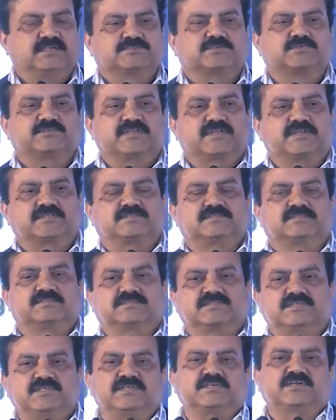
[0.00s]
So there
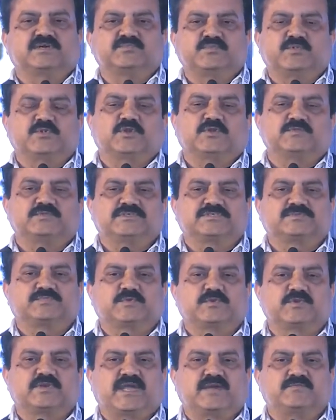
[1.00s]
are three components of this
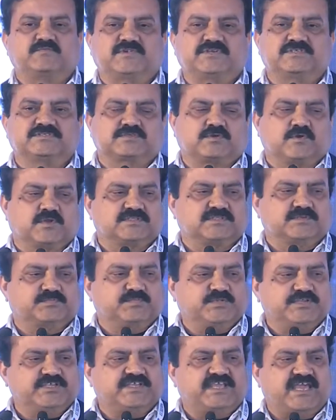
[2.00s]
program. One is called the
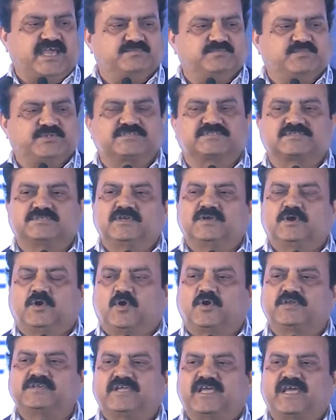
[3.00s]
pre-campus,
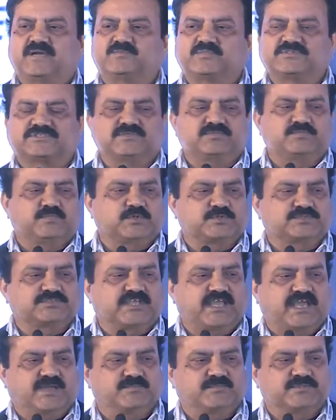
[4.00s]
on-campus, and
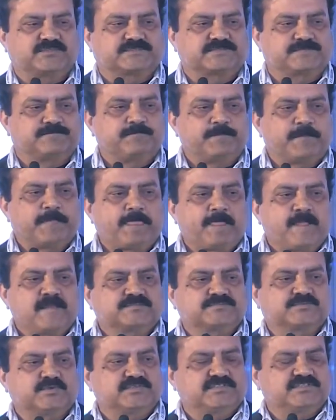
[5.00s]
post-campus.
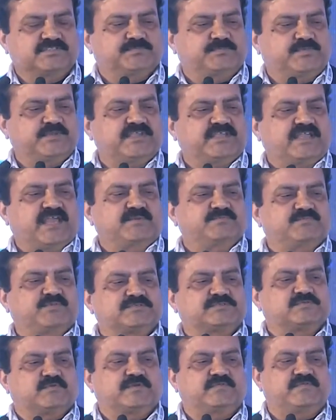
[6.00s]
So in the
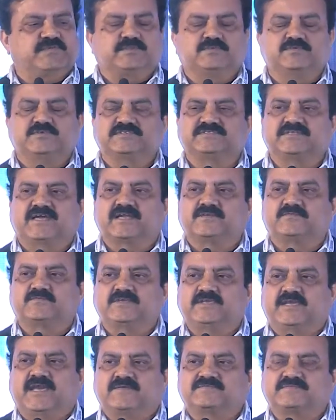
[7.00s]
pre-campus, what we do is that
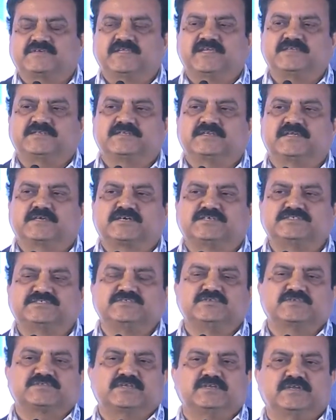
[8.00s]
we have created a
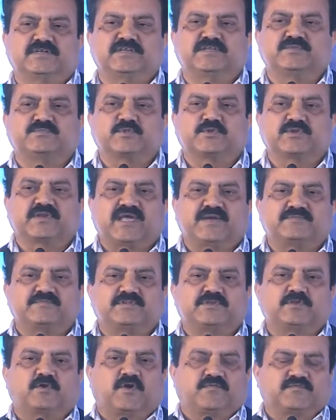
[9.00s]
continuous learning program
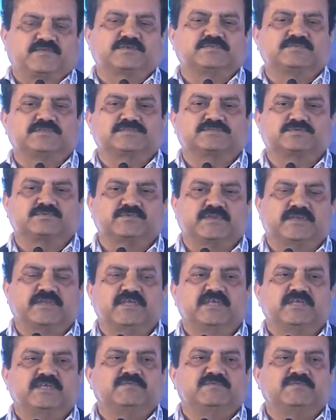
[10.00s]
we offer to the student.